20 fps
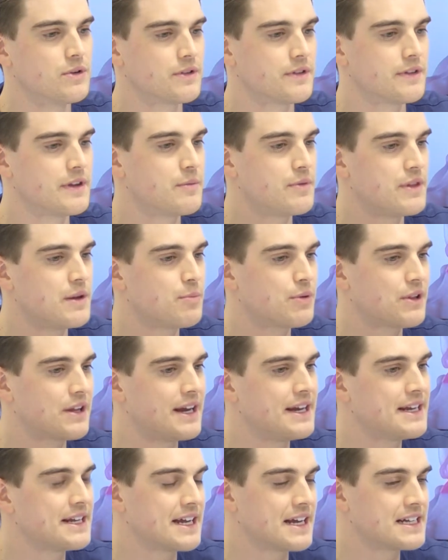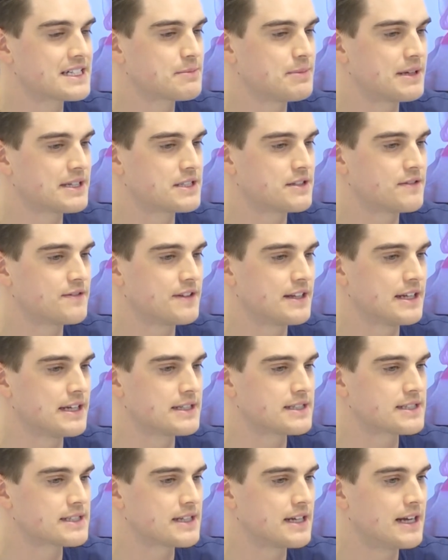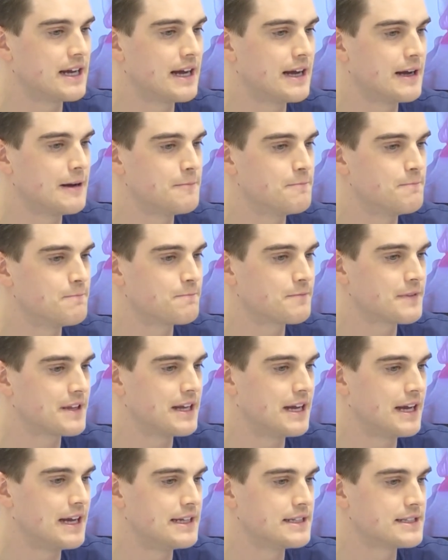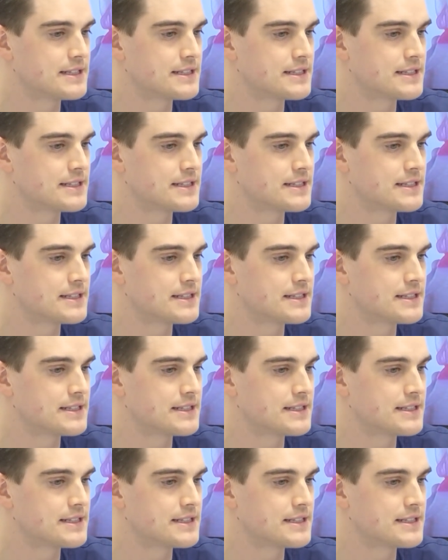The planning aspect of things and